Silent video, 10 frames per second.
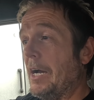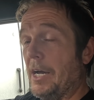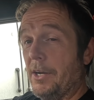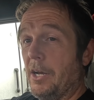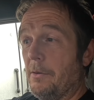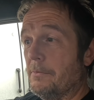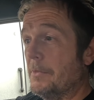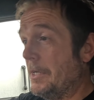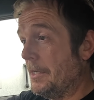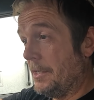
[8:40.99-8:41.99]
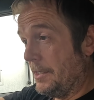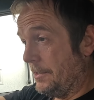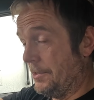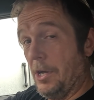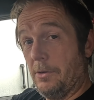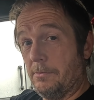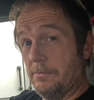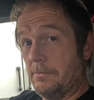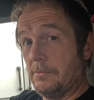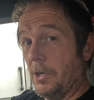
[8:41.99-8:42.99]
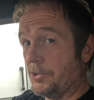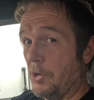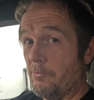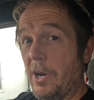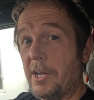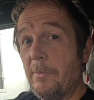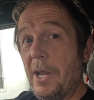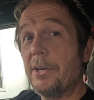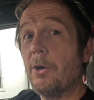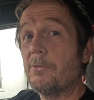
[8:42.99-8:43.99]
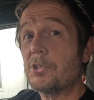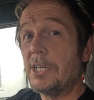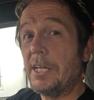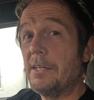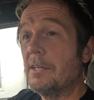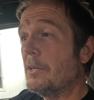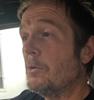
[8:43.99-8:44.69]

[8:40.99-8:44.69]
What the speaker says: And you know, I don't recommend obviously